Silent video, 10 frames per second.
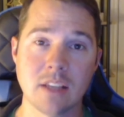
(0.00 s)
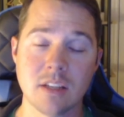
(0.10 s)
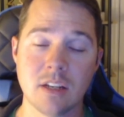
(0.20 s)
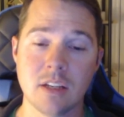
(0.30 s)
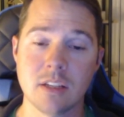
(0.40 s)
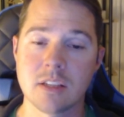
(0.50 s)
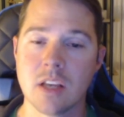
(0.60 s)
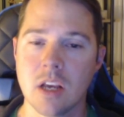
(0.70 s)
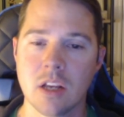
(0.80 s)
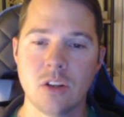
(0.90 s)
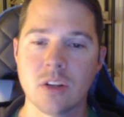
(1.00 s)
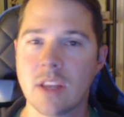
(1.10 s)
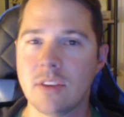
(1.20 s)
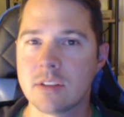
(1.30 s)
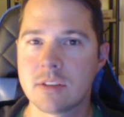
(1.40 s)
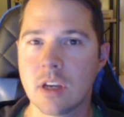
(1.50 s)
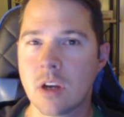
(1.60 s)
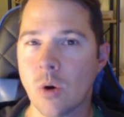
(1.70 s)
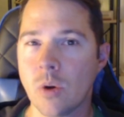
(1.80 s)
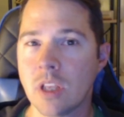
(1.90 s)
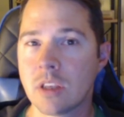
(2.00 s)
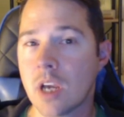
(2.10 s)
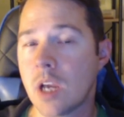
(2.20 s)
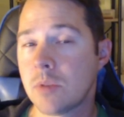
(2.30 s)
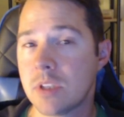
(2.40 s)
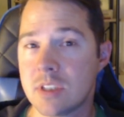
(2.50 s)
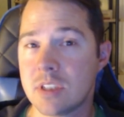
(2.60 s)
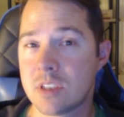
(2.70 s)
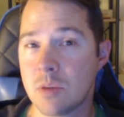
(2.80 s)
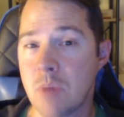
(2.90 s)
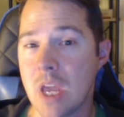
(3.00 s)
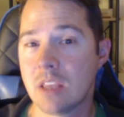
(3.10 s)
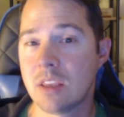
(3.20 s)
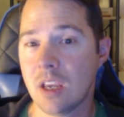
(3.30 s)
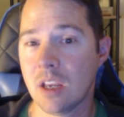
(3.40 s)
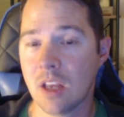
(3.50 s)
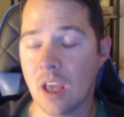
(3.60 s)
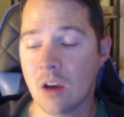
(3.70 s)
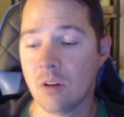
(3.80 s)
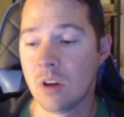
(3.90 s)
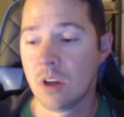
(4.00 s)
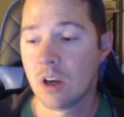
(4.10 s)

it is. Look at this decoding time because it's a big thing now.